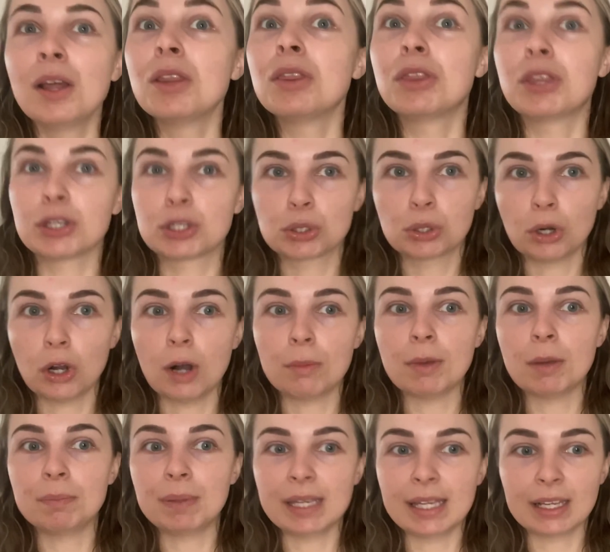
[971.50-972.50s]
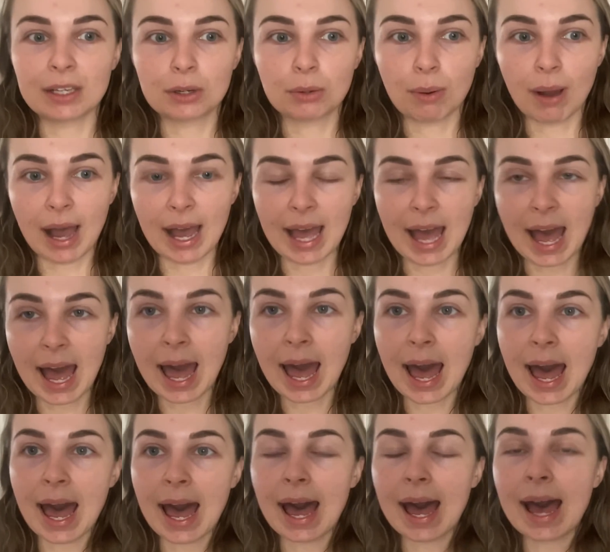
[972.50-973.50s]
the trauma being quite
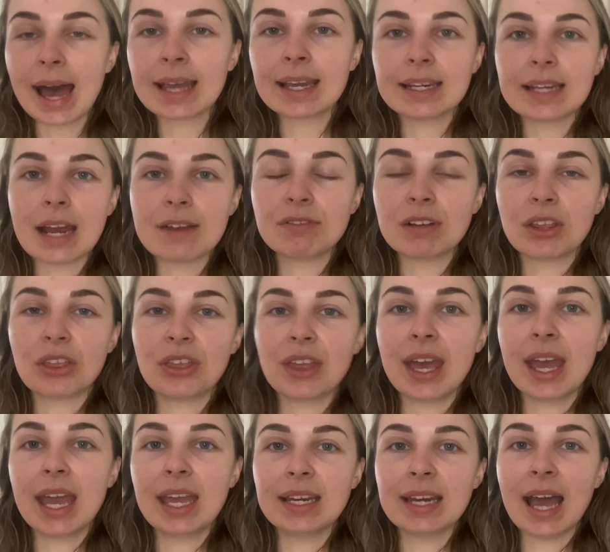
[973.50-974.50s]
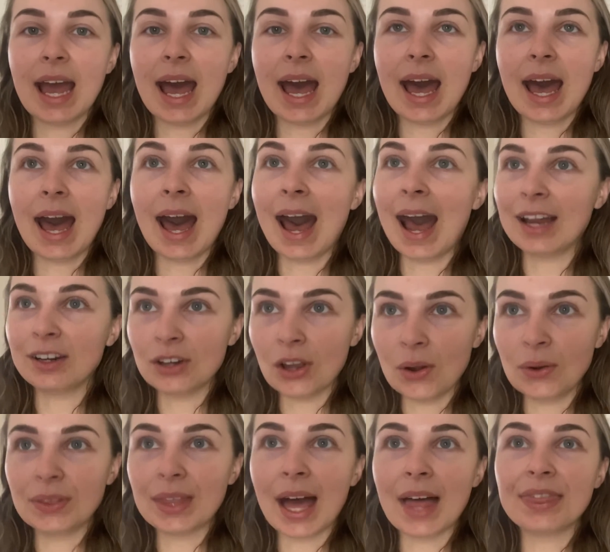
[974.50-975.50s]
high and everything, I
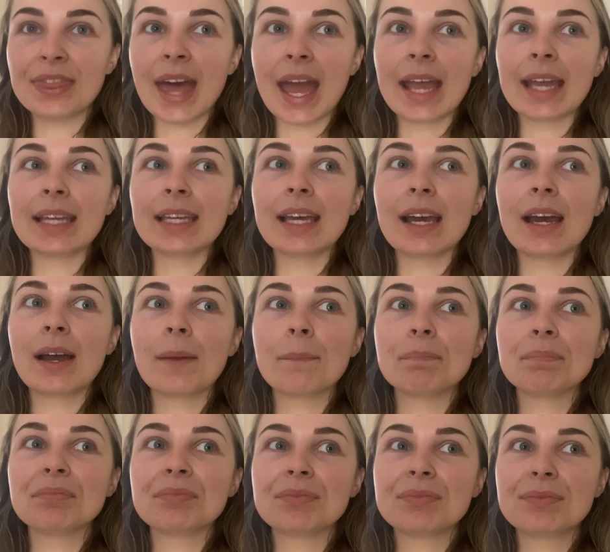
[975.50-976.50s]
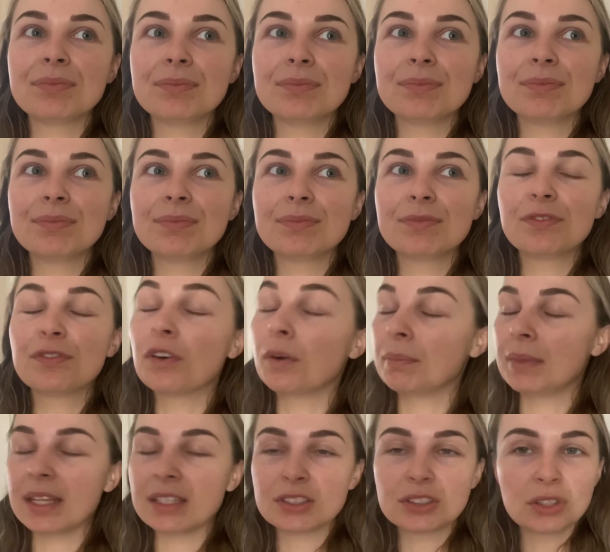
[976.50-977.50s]
know that they, from
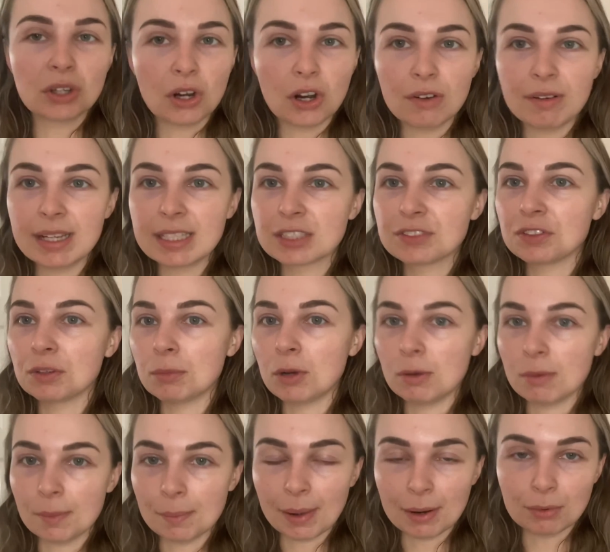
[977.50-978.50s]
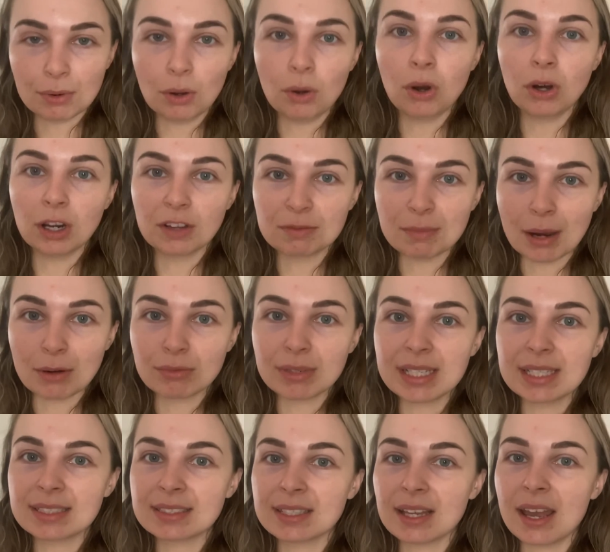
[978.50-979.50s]
their stories, from all of my
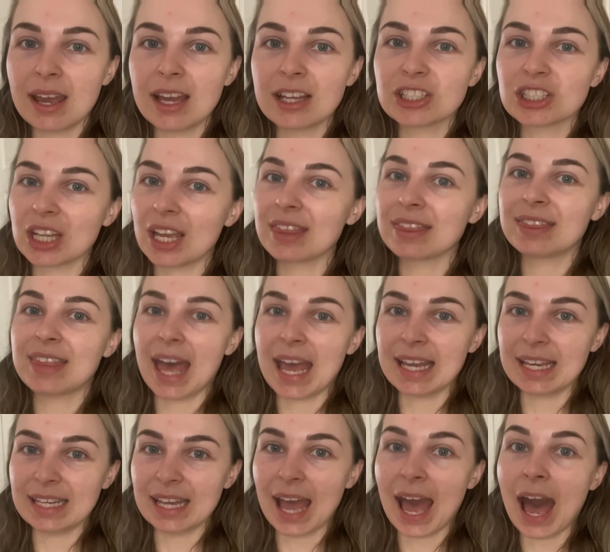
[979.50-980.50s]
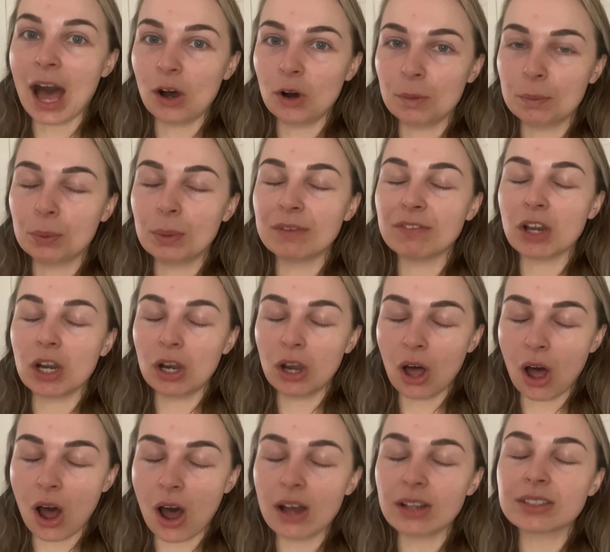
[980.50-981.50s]
research, they help with a
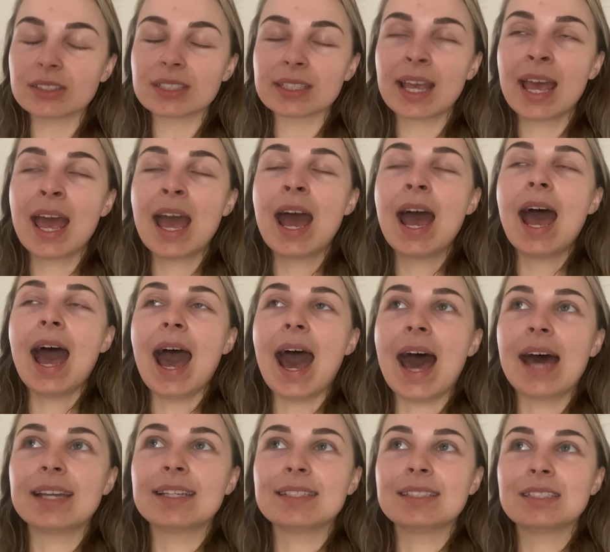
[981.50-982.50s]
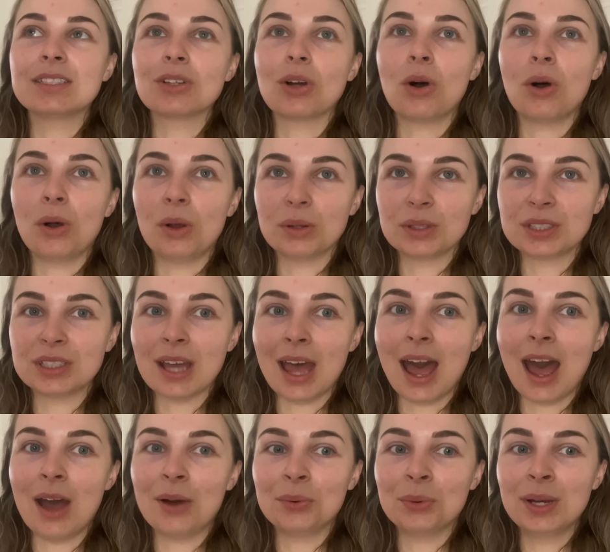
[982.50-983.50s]
lot. And
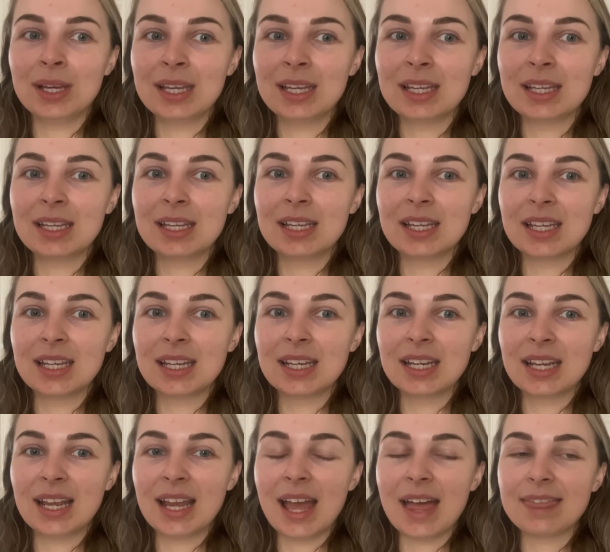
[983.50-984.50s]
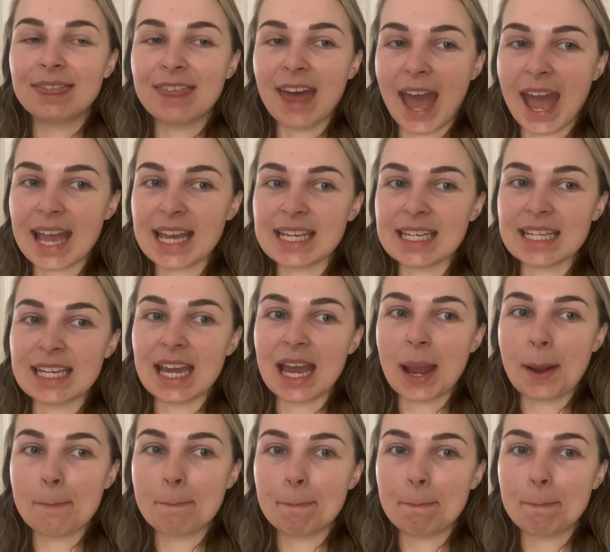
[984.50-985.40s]
also, they